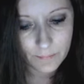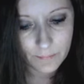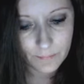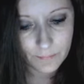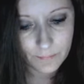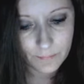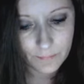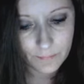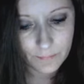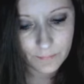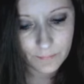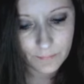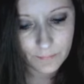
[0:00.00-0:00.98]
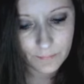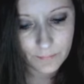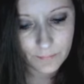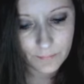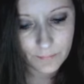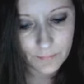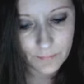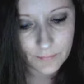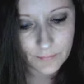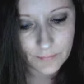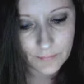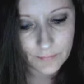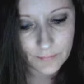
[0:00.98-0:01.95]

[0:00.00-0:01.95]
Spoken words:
No one is speaking in this clip.